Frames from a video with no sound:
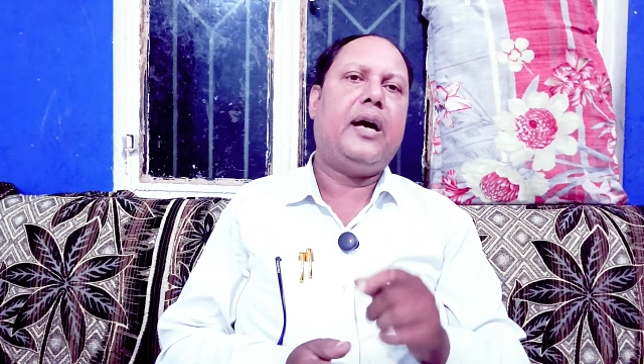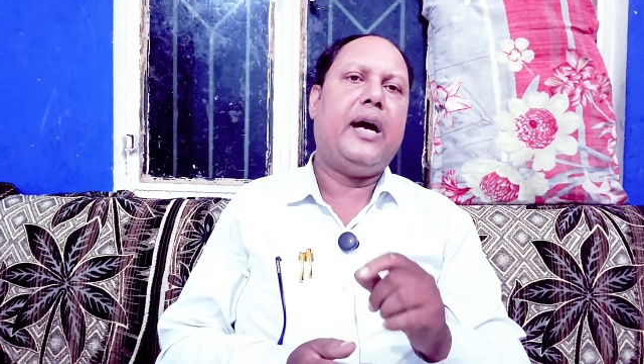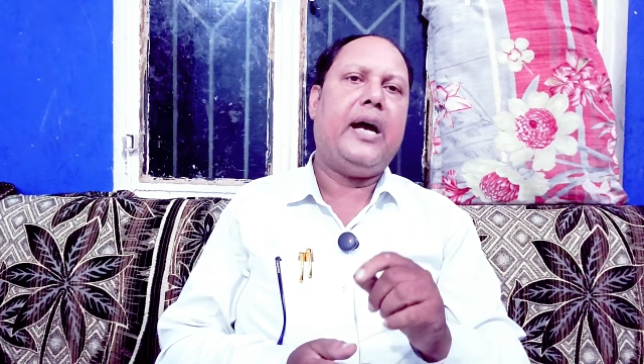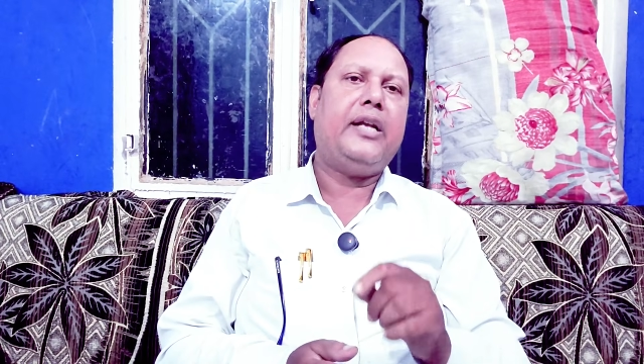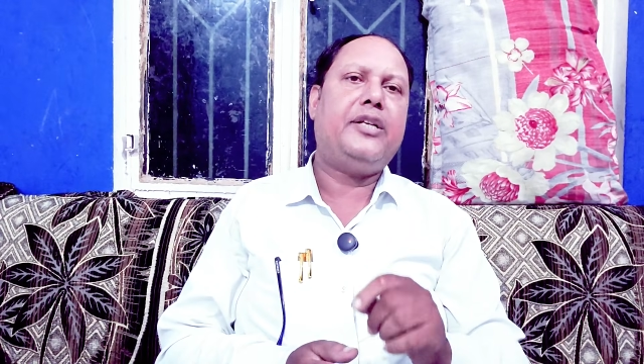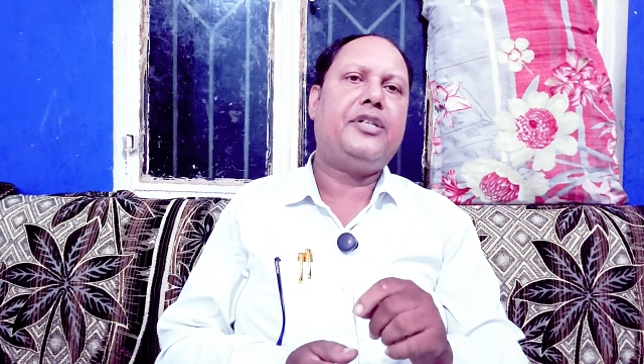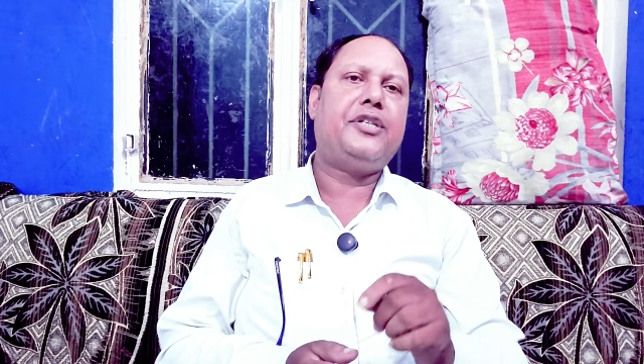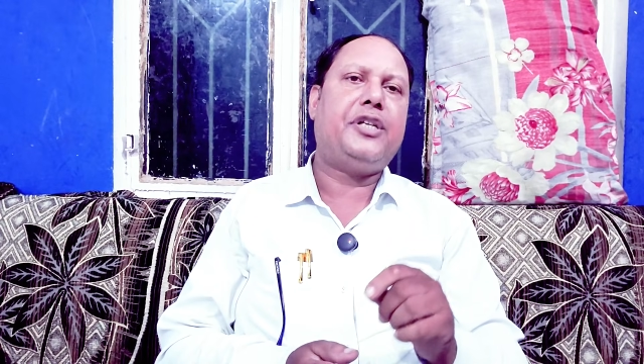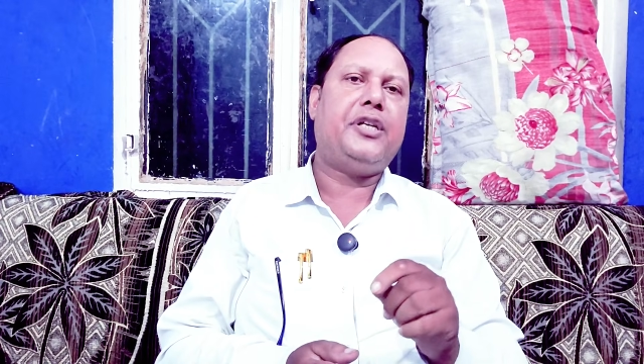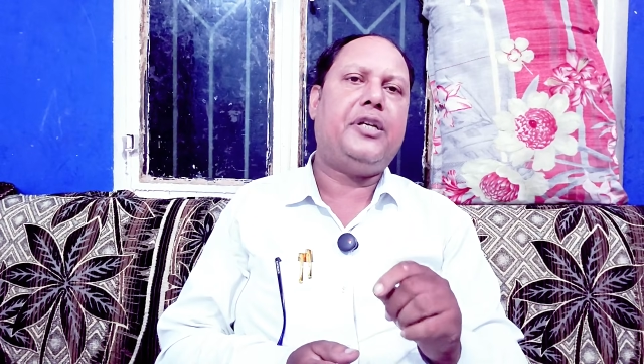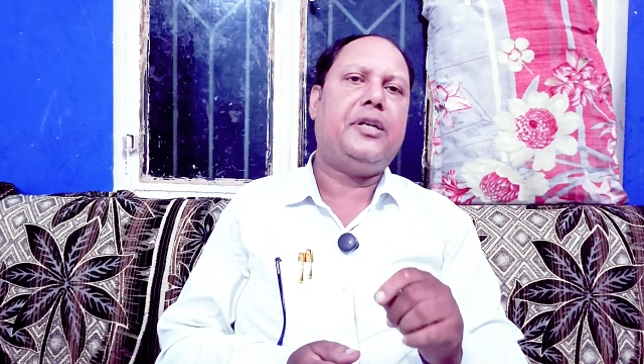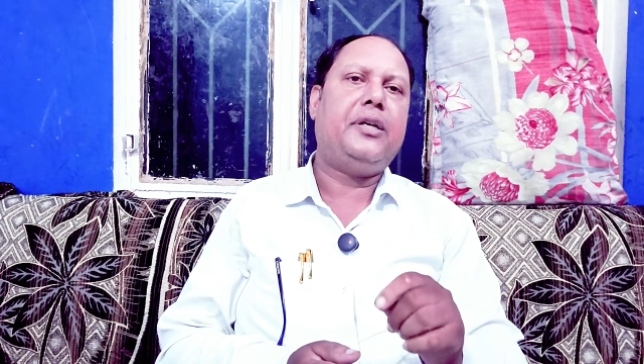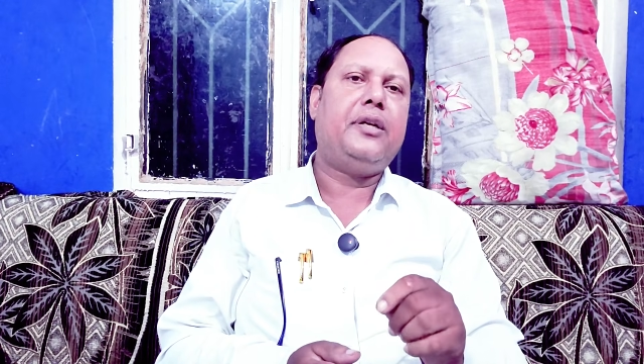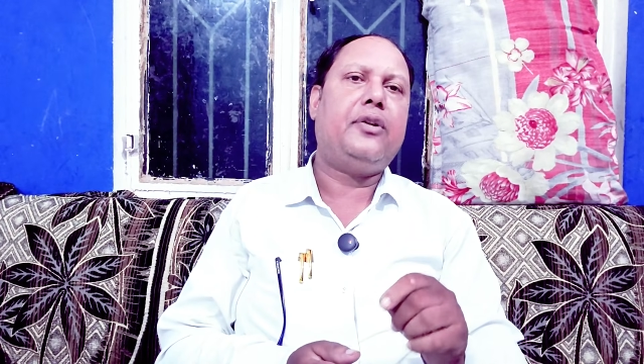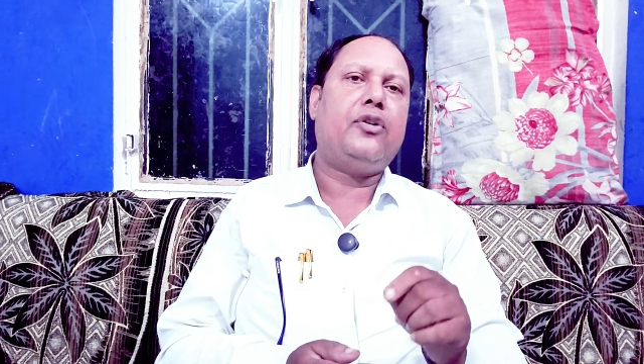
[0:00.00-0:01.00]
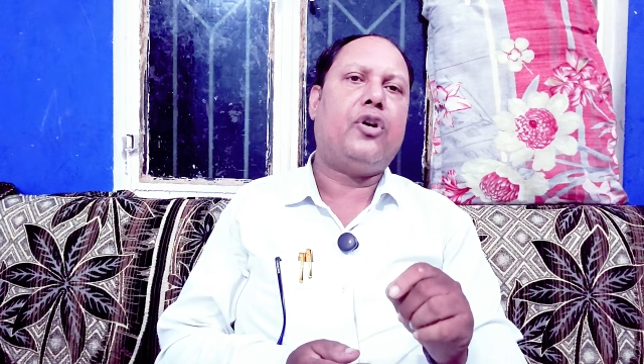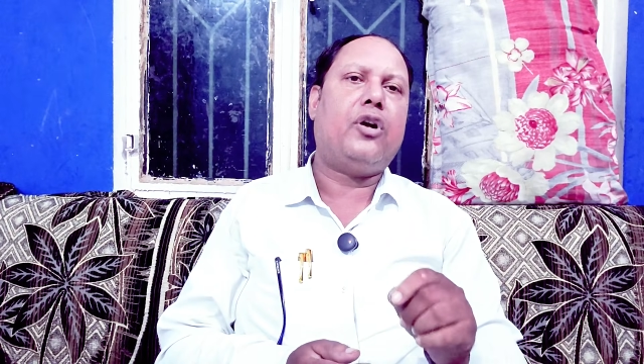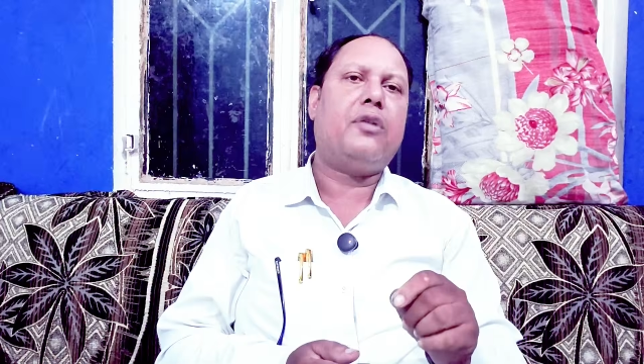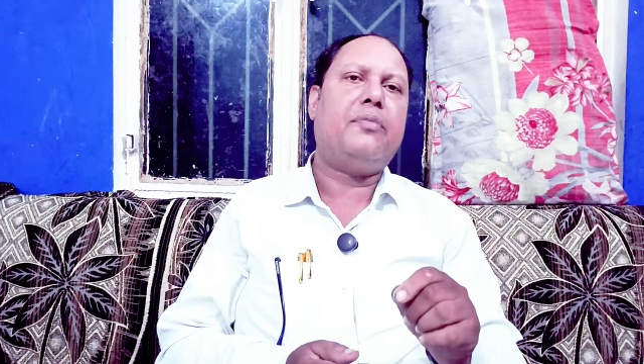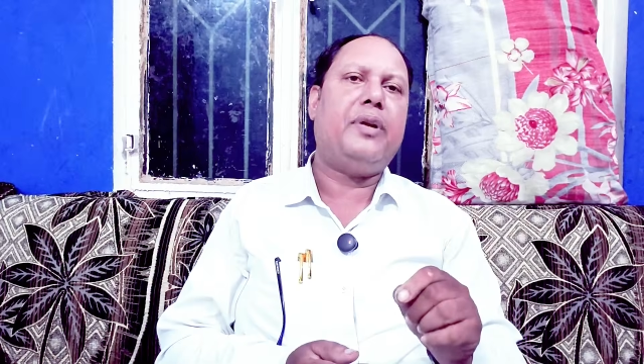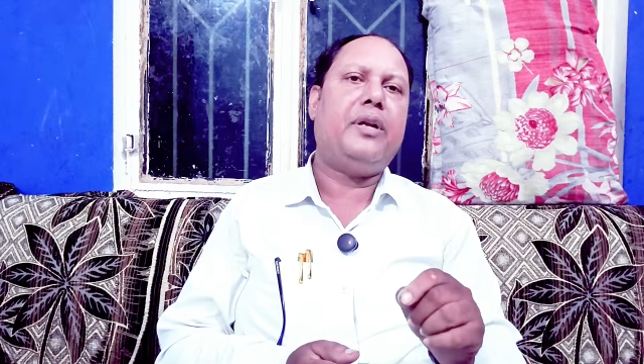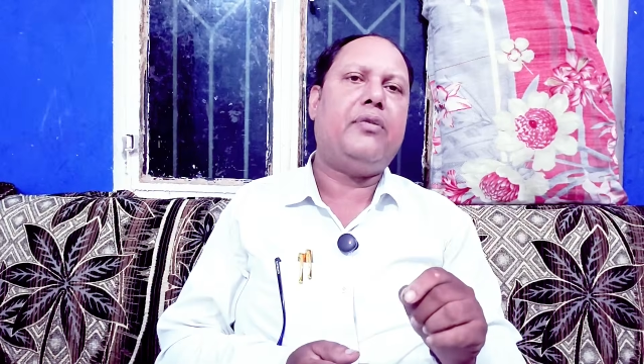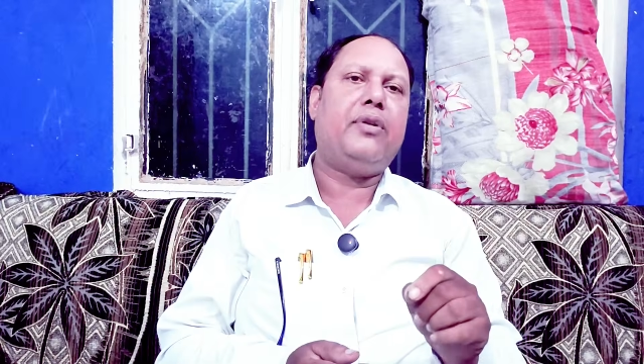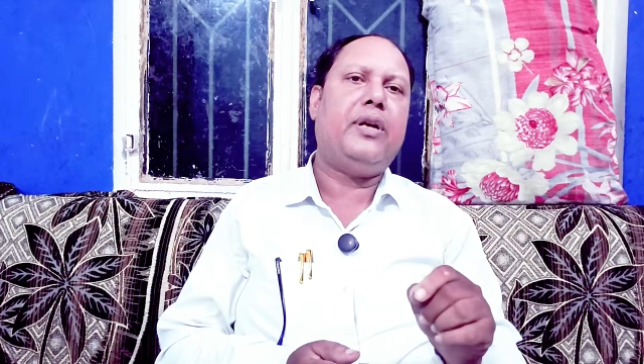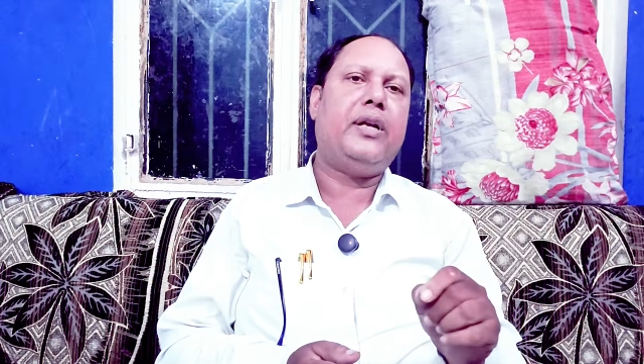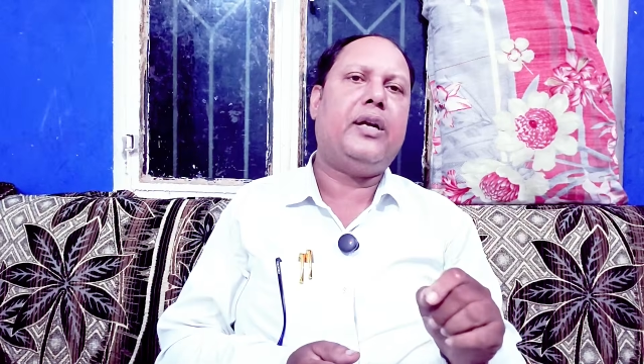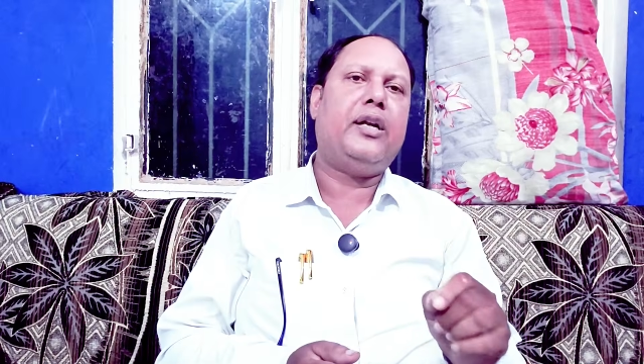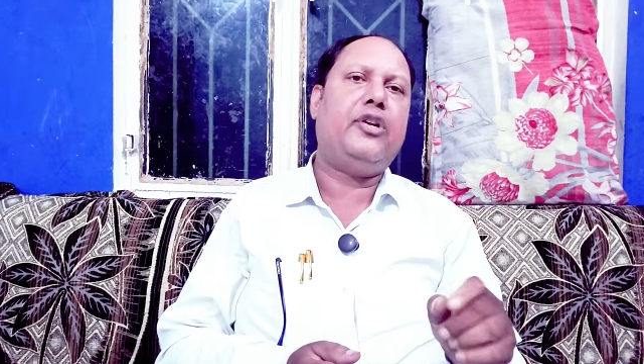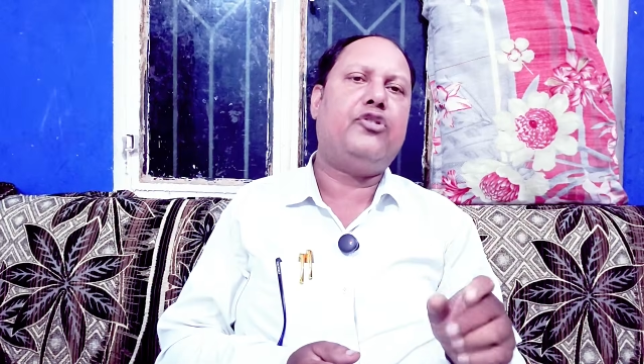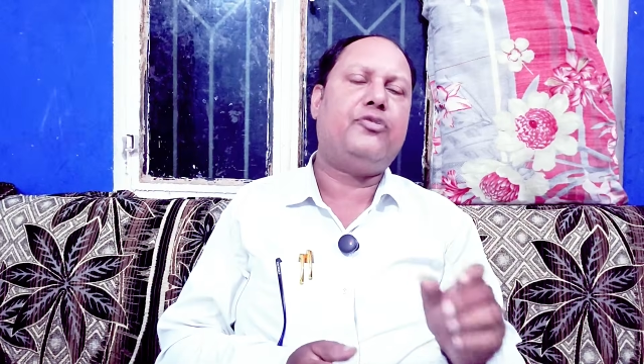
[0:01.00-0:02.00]
Has she not been
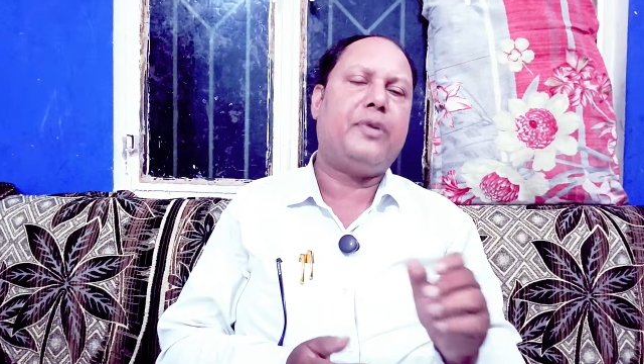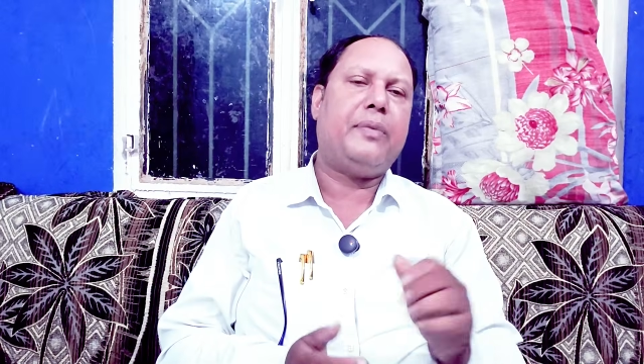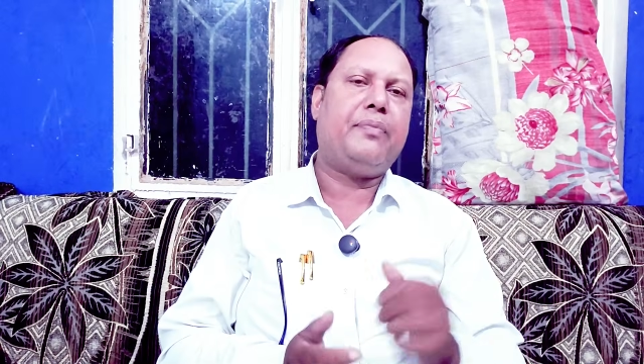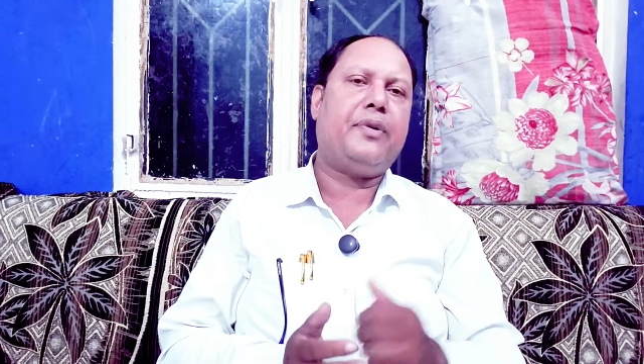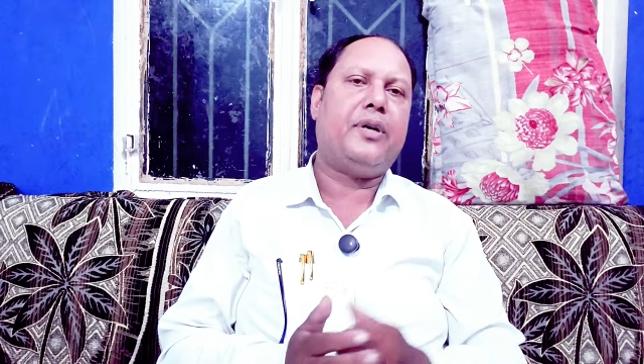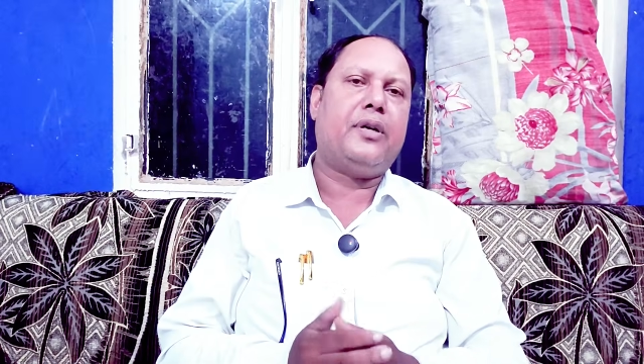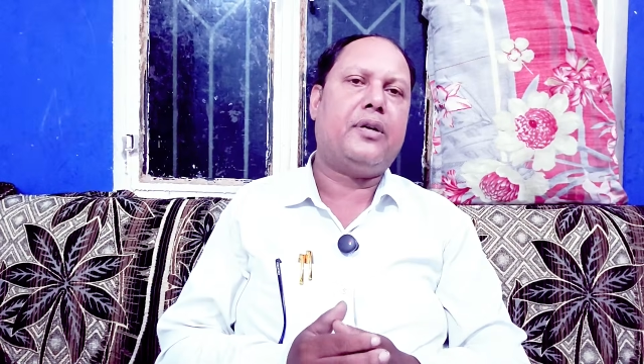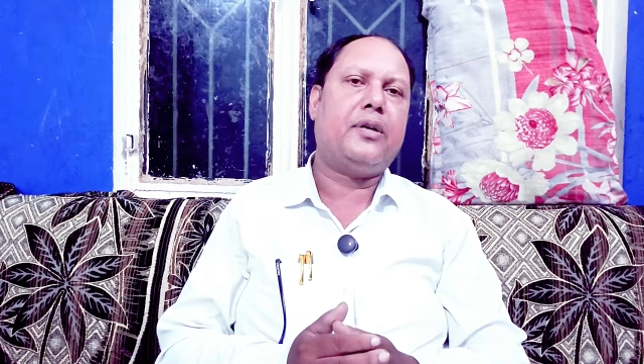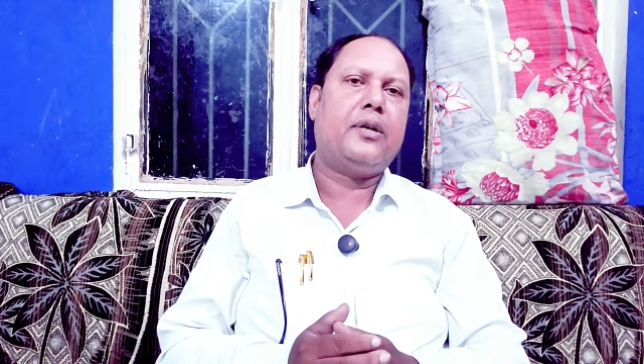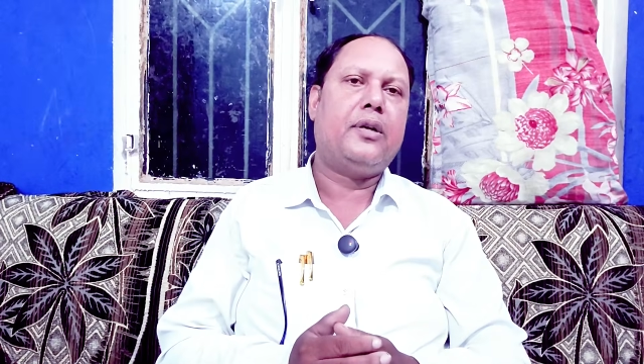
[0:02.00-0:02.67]
reading a newspaper?